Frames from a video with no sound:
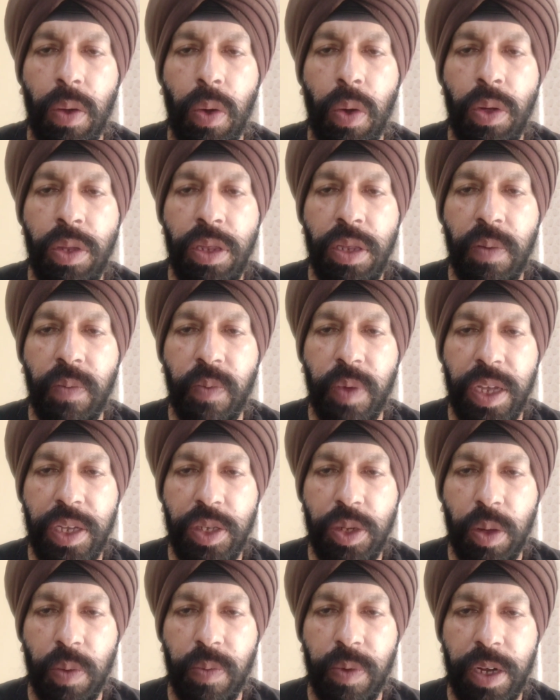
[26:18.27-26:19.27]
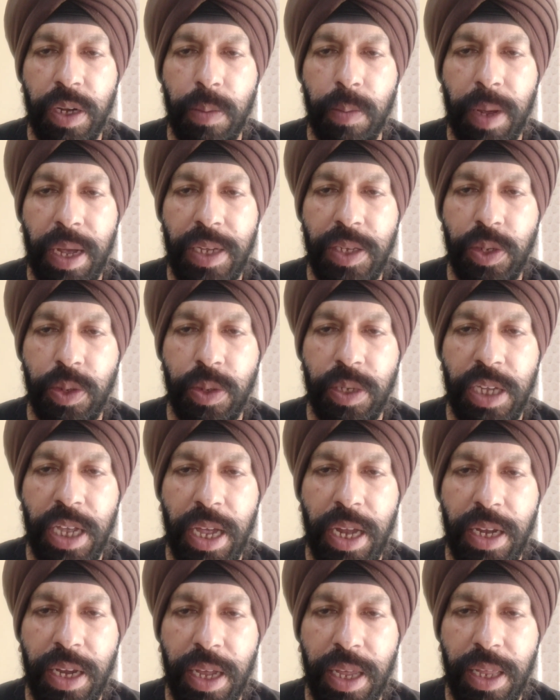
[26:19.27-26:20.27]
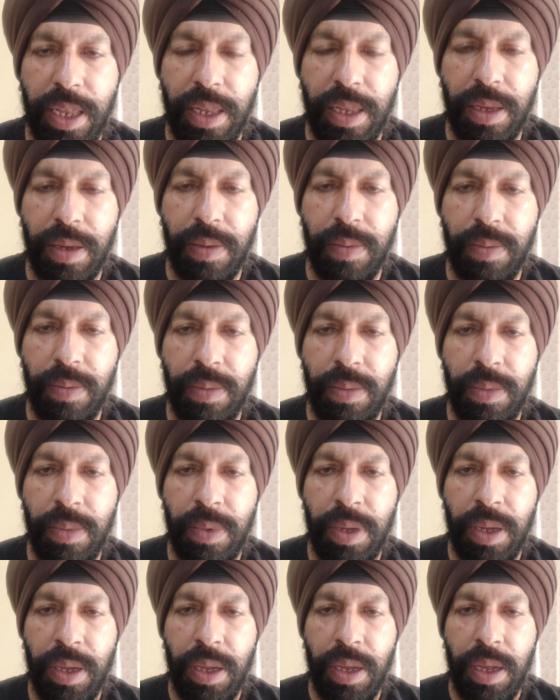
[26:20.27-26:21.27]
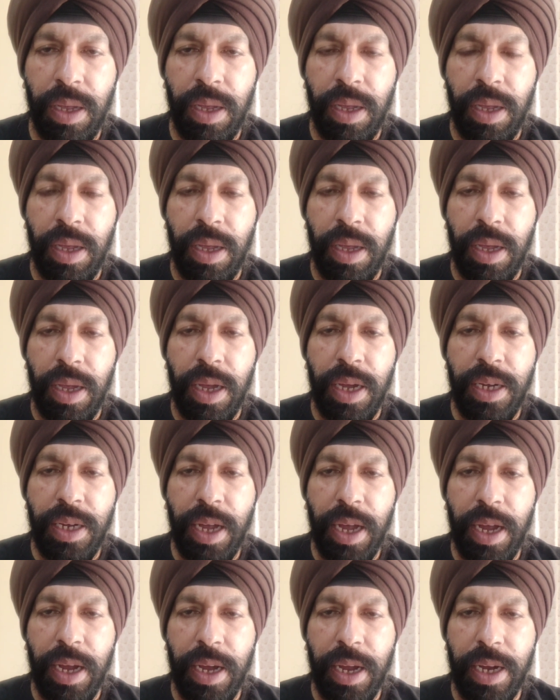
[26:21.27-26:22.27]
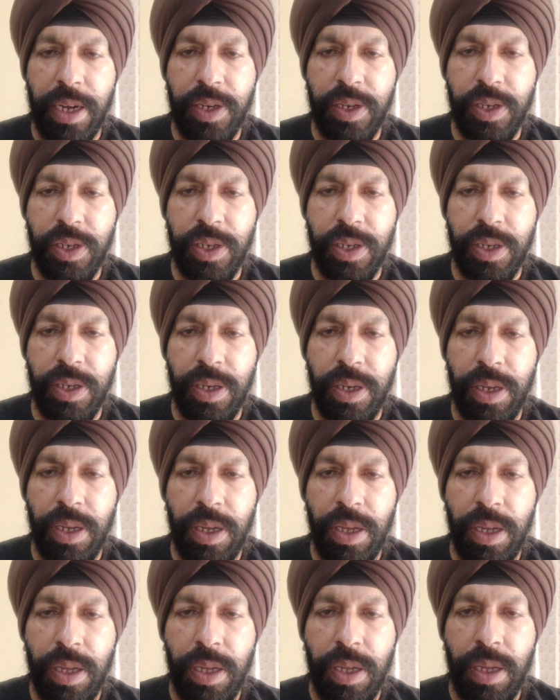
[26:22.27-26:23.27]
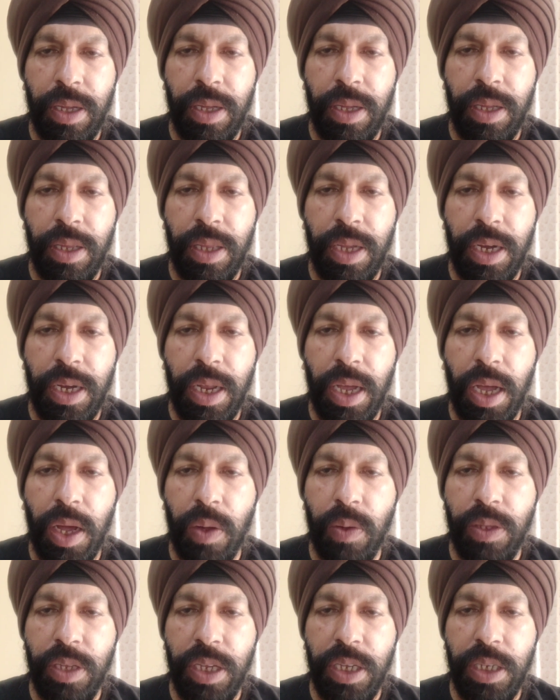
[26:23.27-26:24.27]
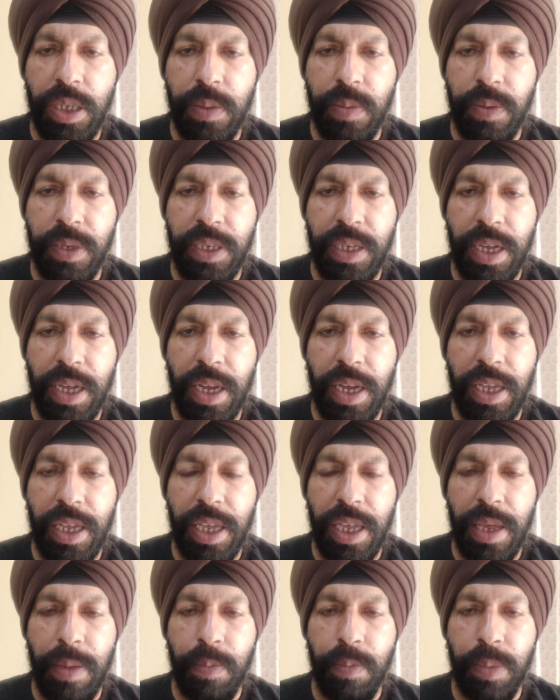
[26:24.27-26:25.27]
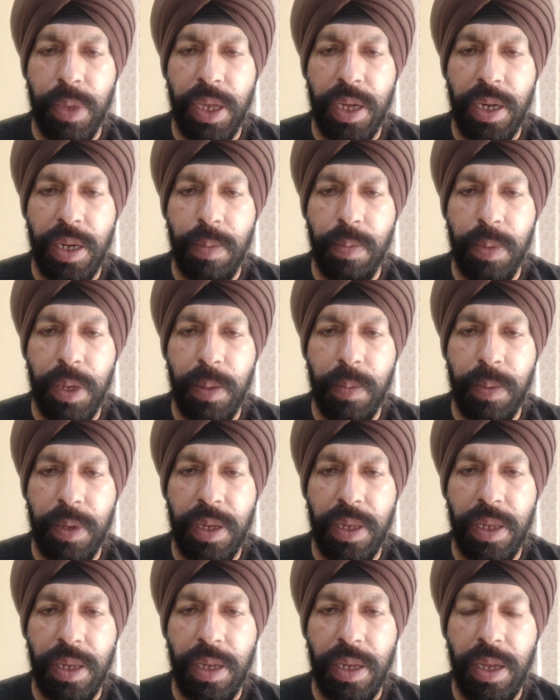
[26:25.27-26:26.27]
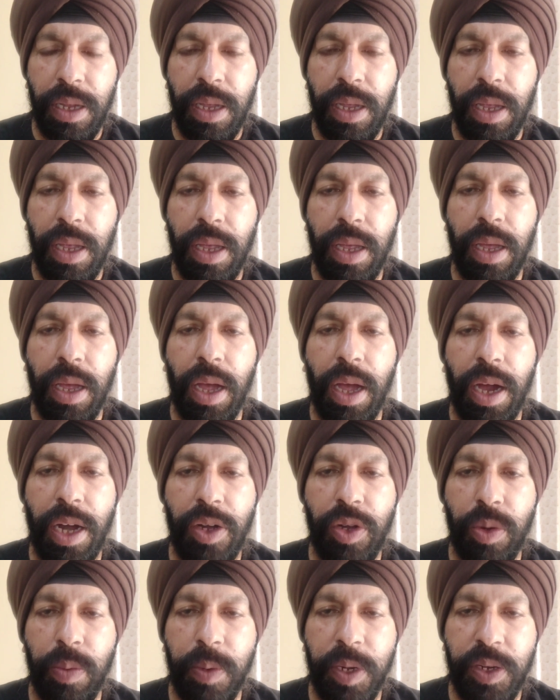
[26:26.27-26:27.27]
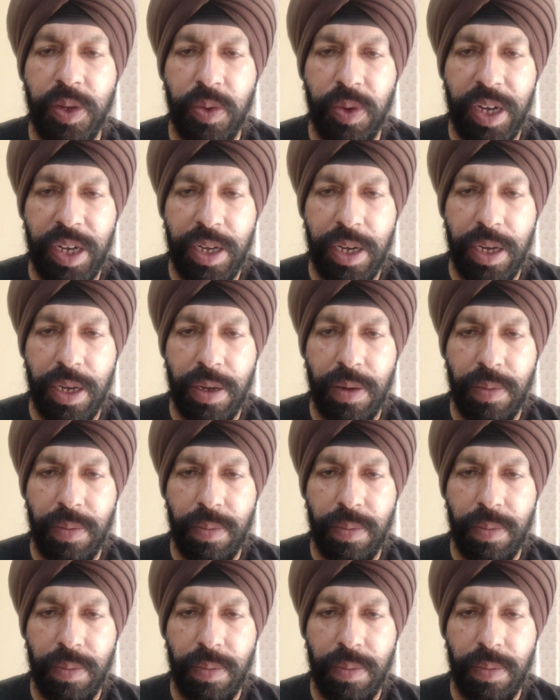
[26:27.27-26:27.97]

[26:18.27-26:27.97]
On the Face of It by Suzanne Hill, it highlights that how these physically impaired people are to be treated.